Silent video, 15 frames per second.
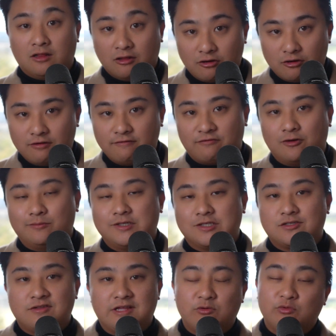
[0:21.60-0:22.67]
learn from it
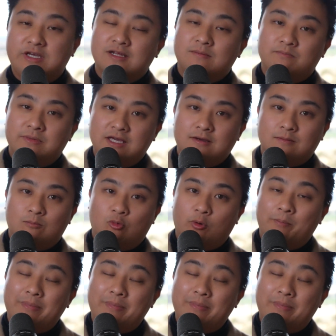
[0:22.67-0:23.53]
so that we can make more